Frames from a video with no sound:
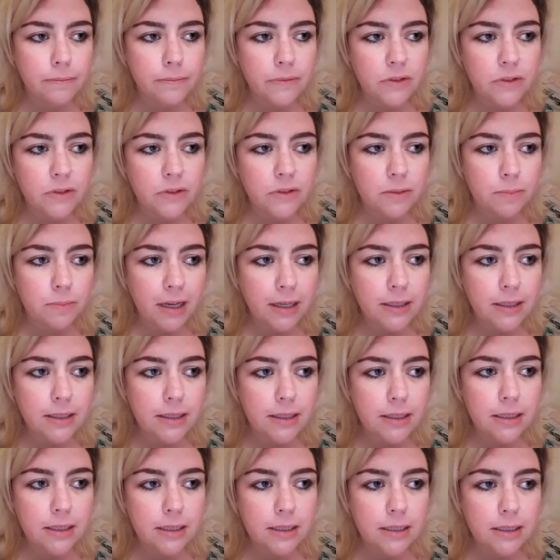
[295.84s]

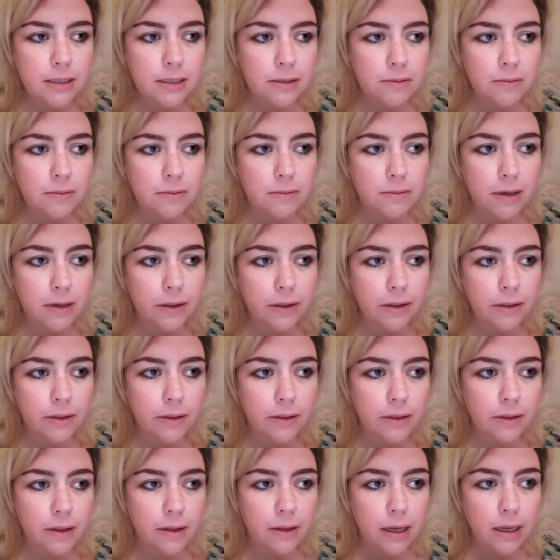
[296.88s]
depicted
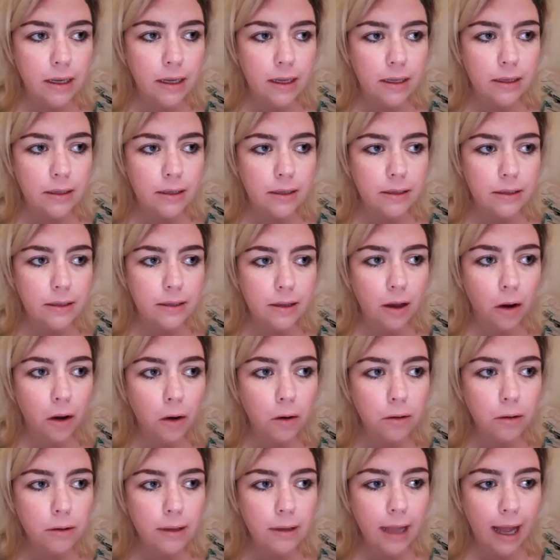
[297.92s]
with the
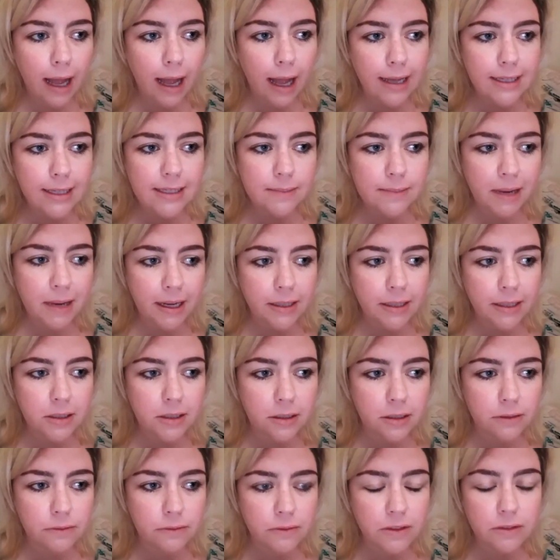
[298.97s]
whole aspect
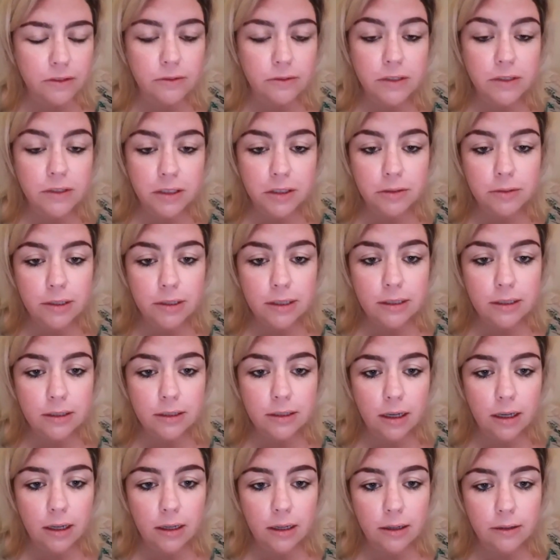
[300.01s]
of the renewal
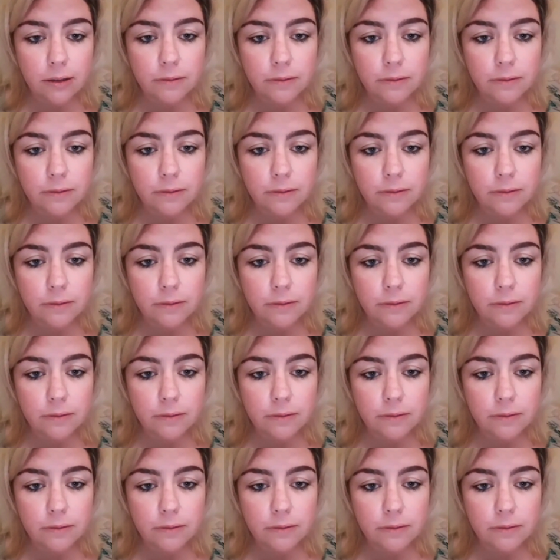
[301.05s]
of